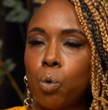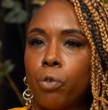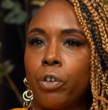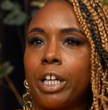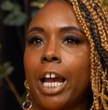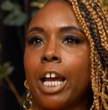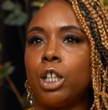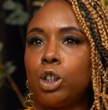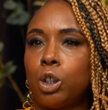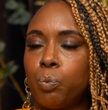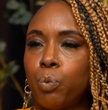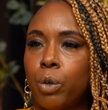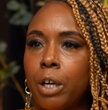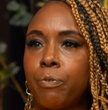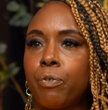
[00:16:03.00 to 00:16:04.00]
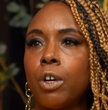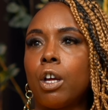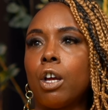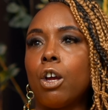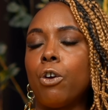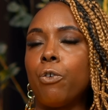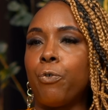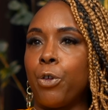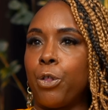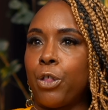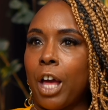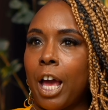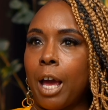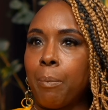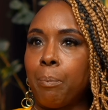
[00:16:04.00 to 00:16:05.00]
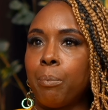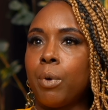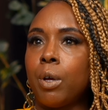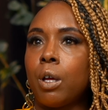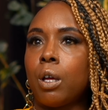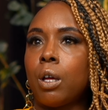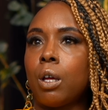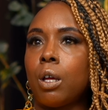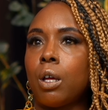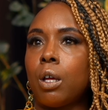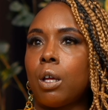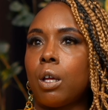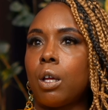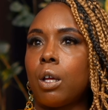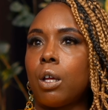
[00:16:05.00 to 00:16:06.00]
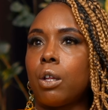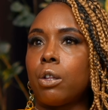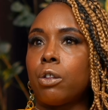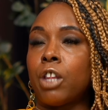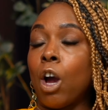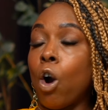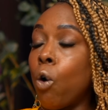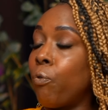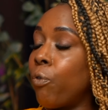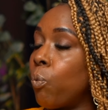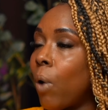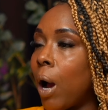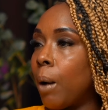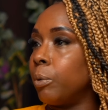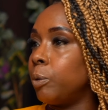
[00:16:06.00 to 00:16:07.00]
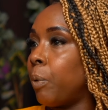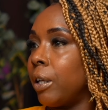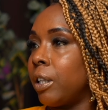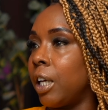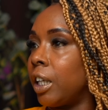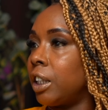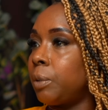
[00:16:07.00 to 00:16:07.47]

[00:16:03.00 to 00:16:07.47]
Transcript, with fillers: to or engaging with, for them, they're overwhelmed by the